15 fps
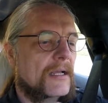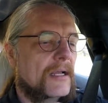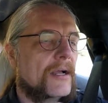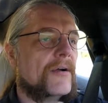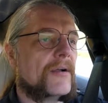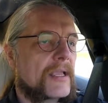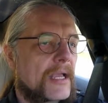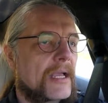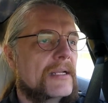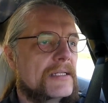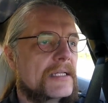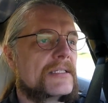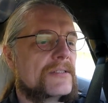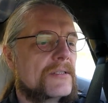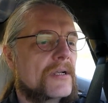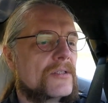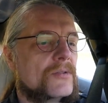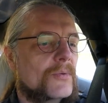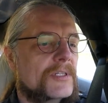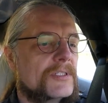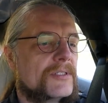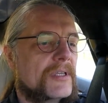okay, does not
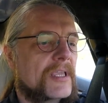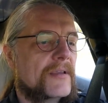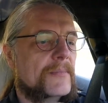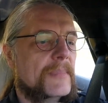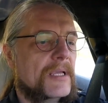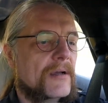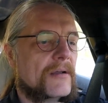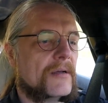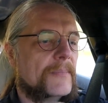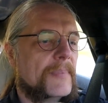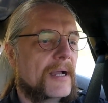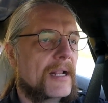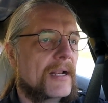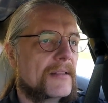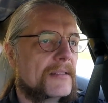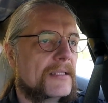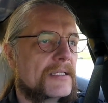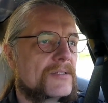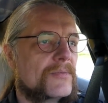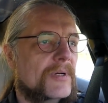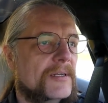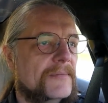want to give me autopilot,
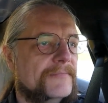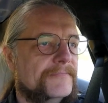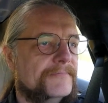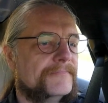this one.